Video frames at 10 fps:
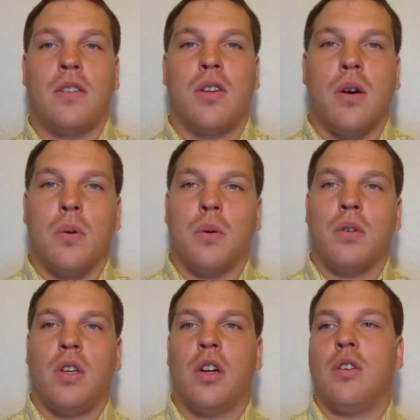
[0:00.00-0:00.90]
So,
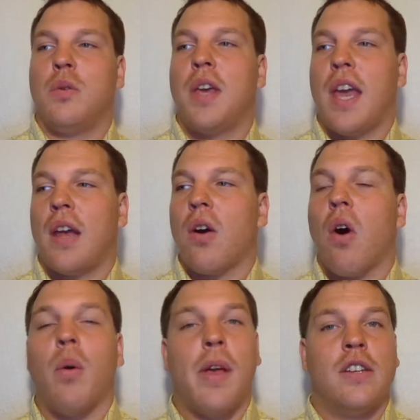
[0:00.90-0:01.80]
you can't
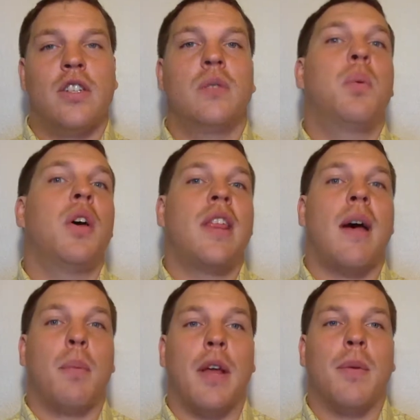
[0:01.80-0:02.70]
always just put
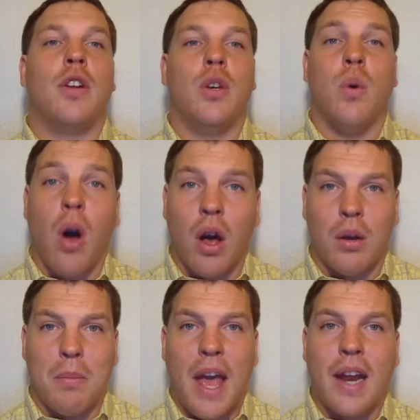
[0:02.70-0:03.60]
that blame on you
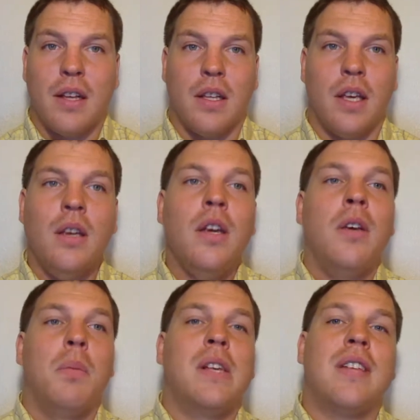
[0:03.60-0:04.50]
automatically,
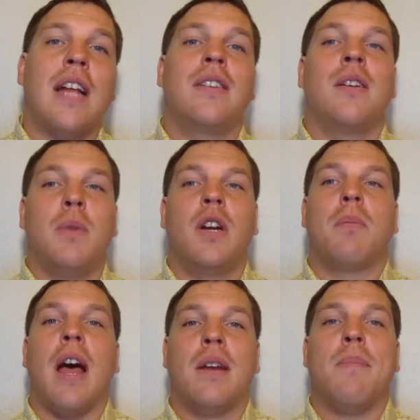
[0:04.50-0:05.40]
because that's going to be
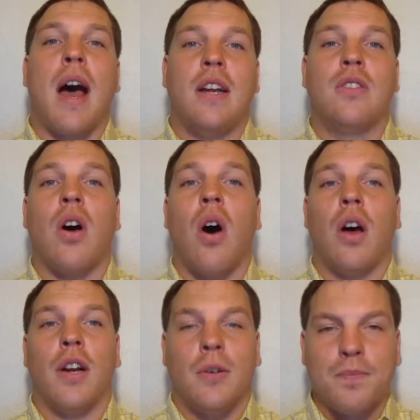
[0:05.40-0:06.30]
your mind and body's
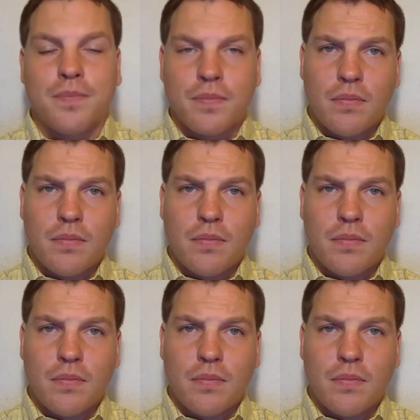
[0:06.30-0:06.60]
auto.